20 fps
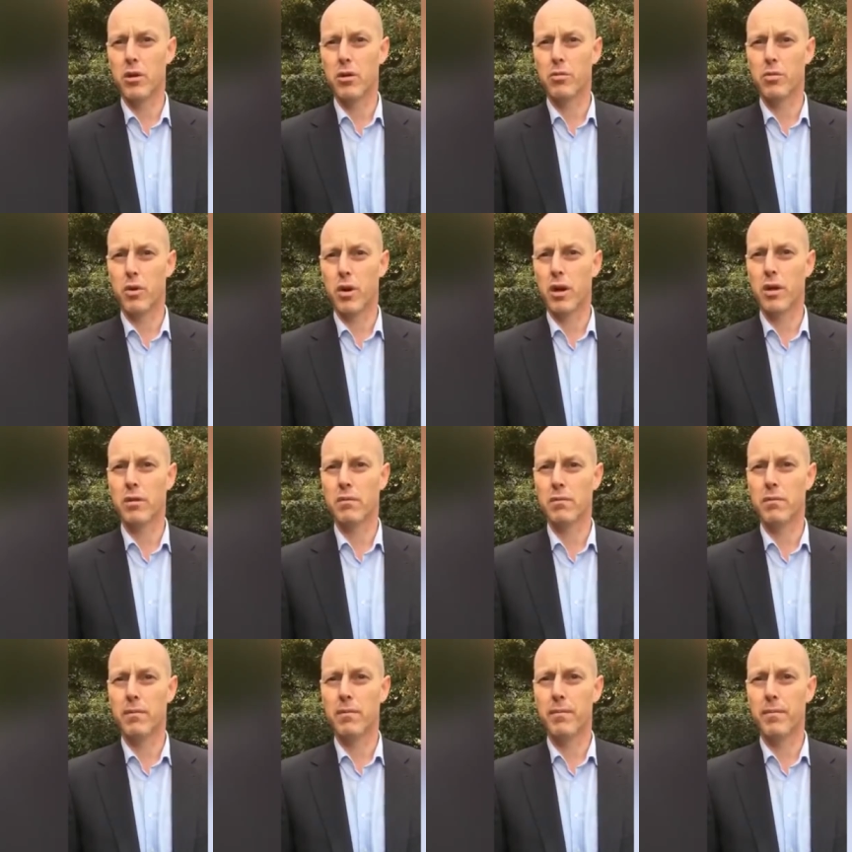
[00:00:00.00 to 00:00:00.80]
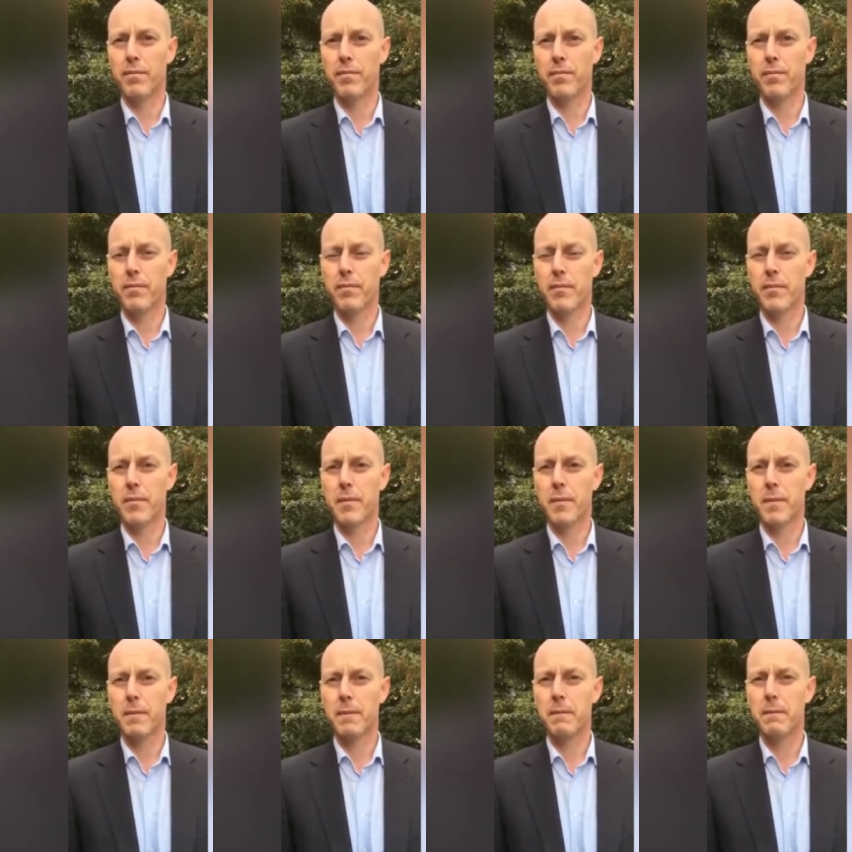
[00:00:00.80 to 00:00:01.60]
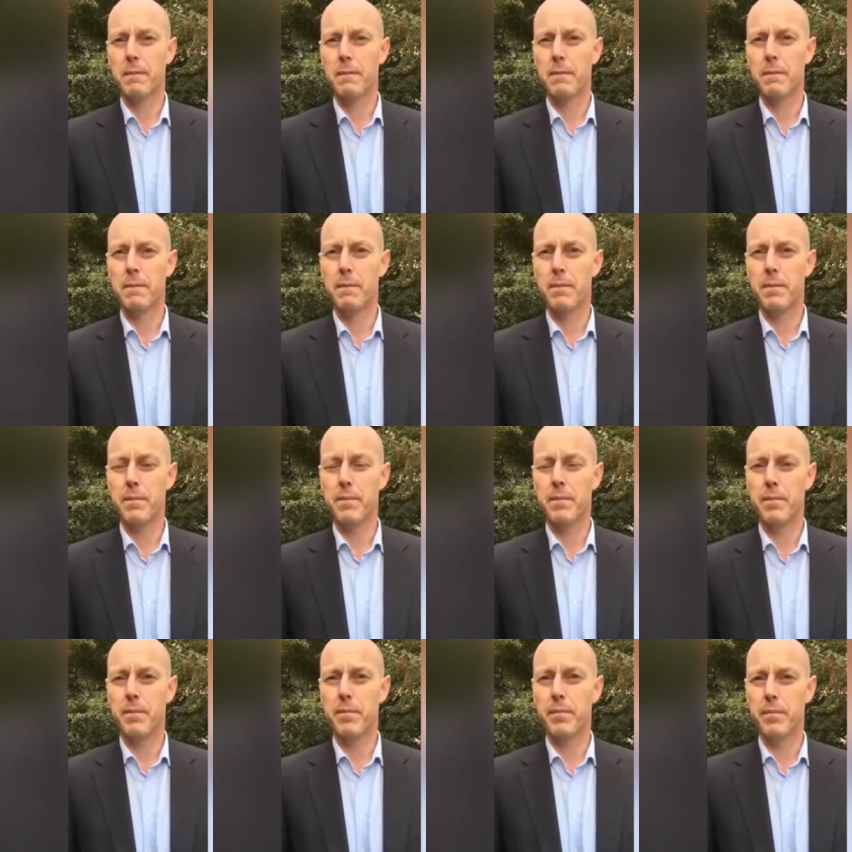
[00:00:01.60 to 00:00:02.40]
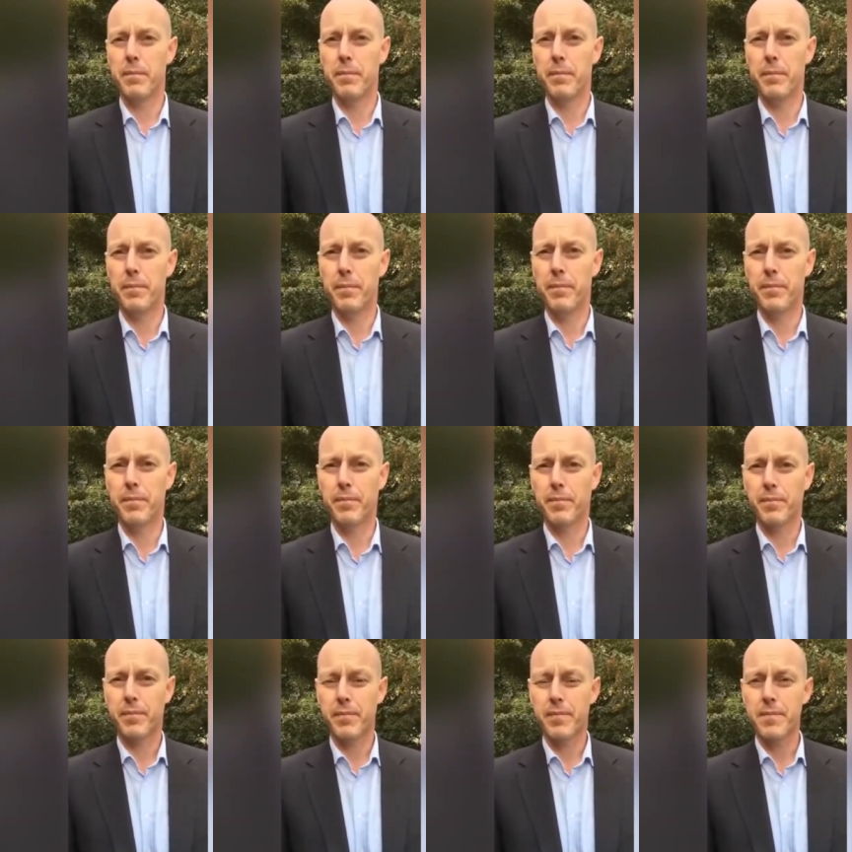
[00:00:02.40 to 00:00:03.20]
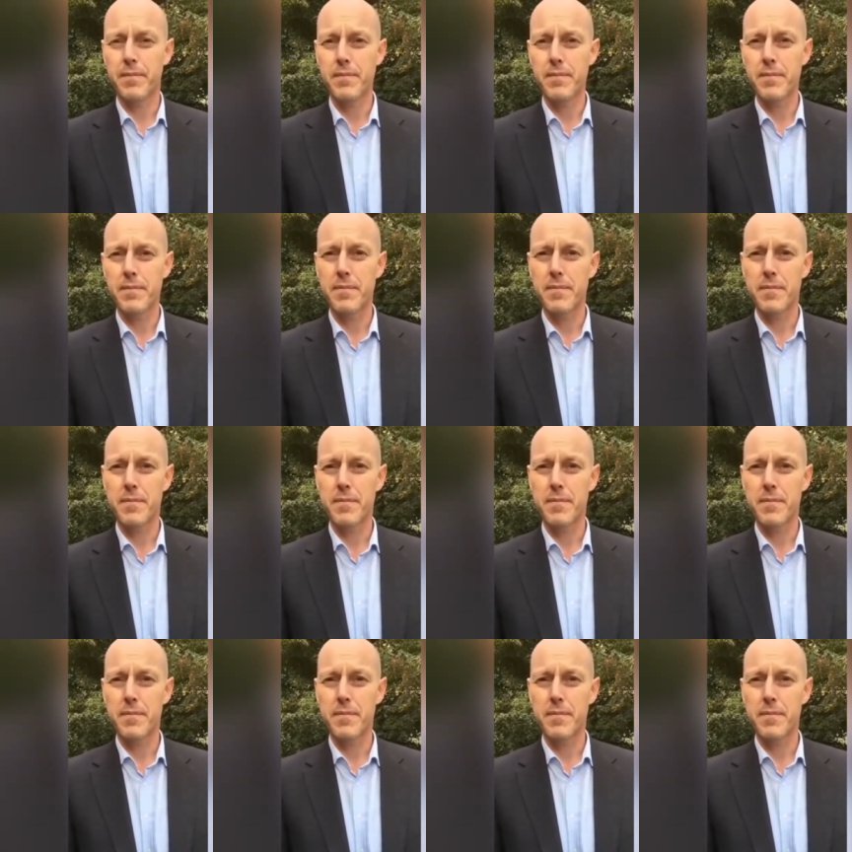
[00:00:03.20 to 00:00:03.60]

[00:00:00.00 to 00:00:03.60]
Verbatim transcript: in your brain okay so uh, last, last, last question